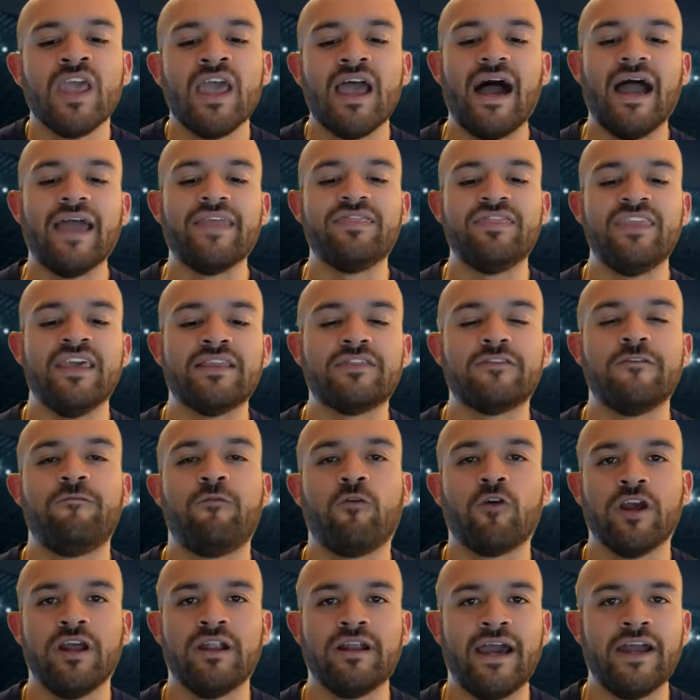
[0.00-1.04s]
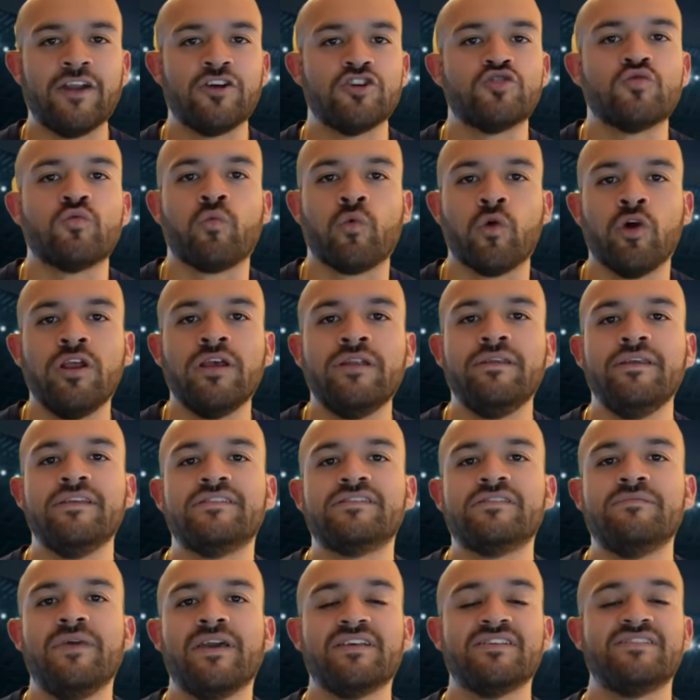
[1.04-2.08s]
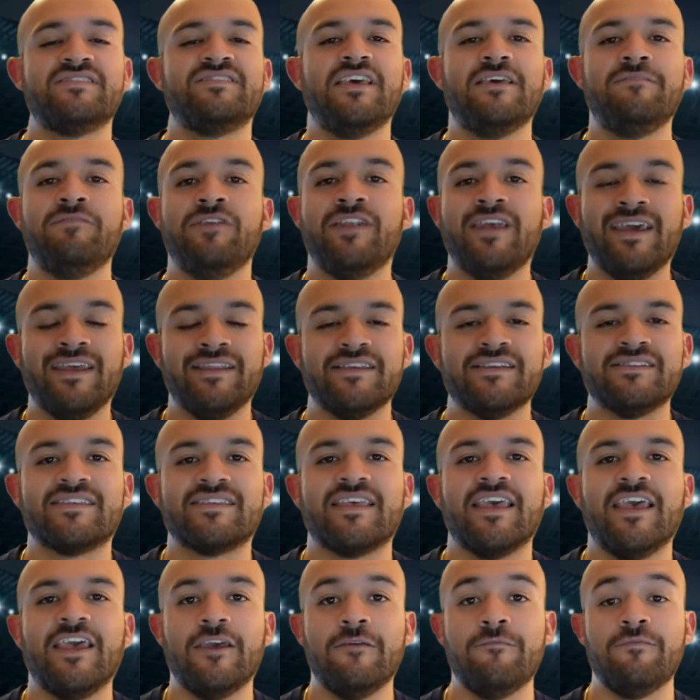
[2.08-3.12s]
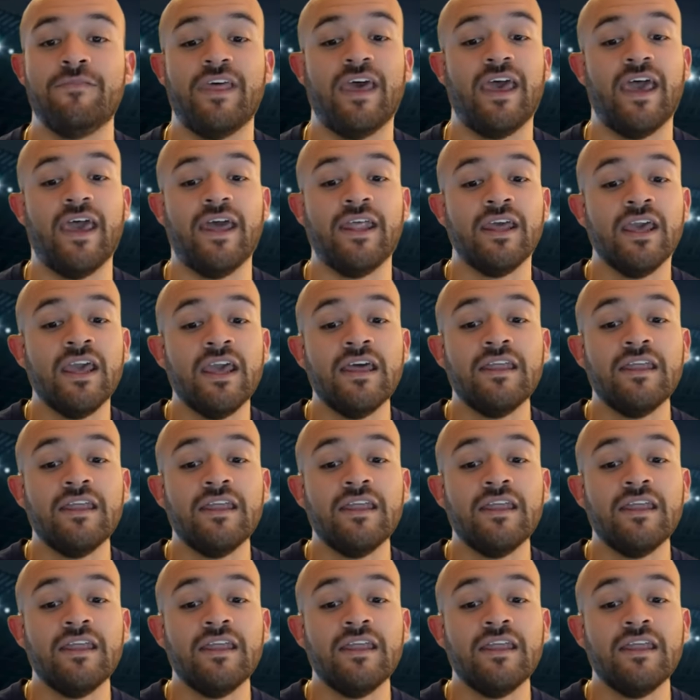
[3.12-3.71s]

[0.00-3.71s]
I think the 49ers really need to make a statement in this game that